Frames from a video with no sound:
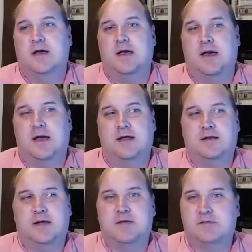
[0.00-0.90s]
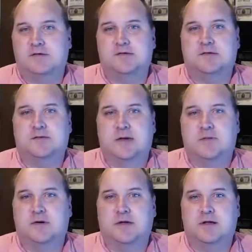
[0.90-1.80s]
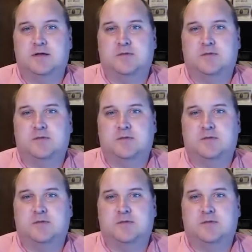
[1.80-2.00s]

And ever since September, Neil has